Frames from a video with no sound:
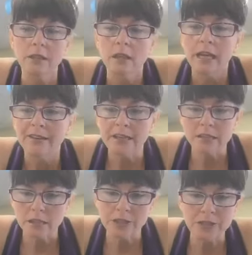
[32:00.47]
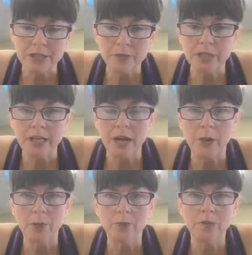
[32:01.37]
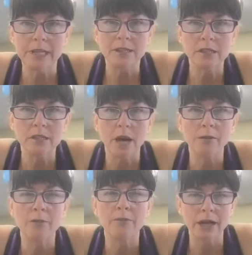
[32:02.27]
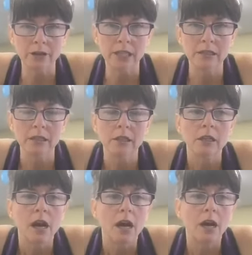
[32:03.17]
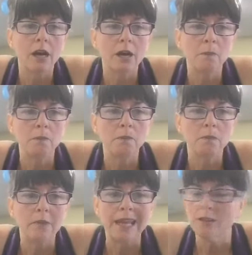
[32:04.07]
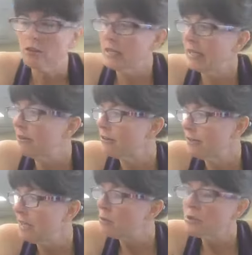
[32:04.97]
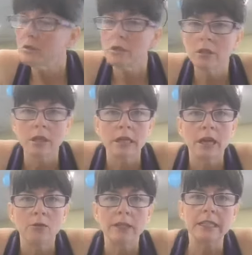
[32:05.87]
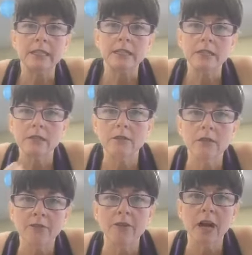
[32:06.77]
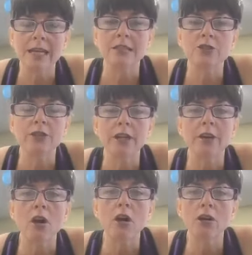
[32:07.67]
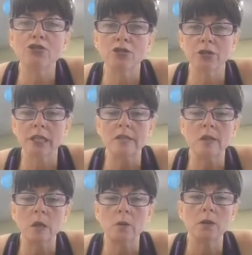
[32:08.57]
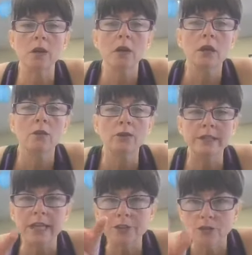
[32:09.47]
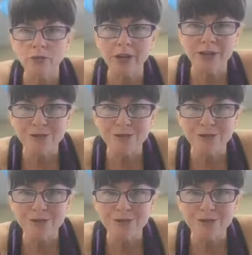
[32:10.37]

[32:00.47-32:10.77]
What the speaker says: And that's another thing. We need to stop comparing and looking at our neighbor. We need to concentrate on our journey. So we take you where you